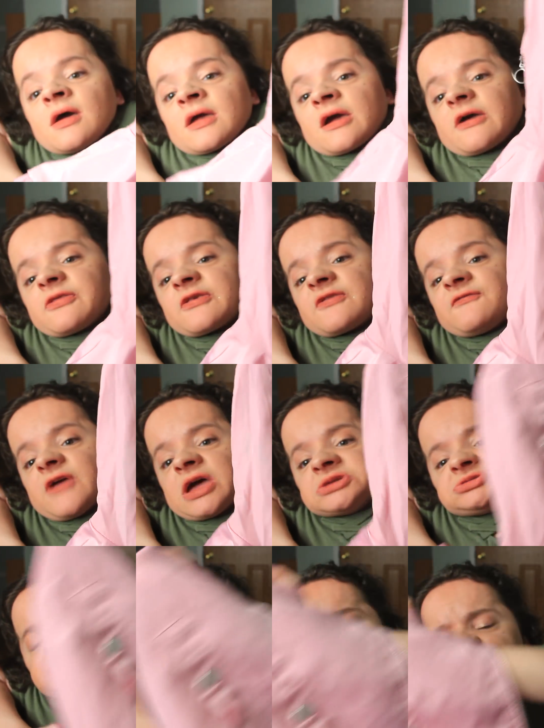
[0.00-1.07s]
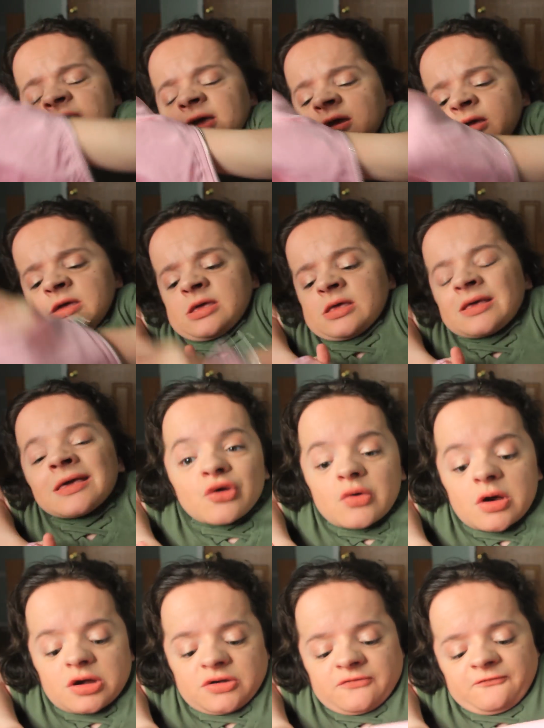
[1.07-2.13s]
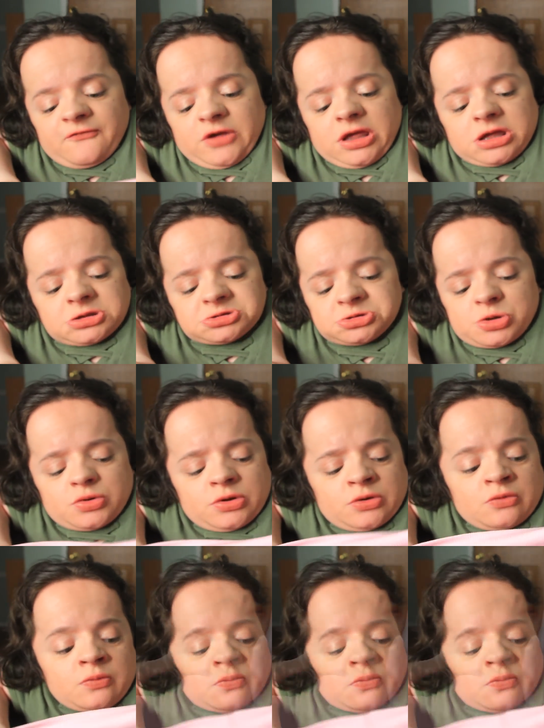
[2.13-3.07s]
I got this fashion jacket. It's so hard to freaking show you.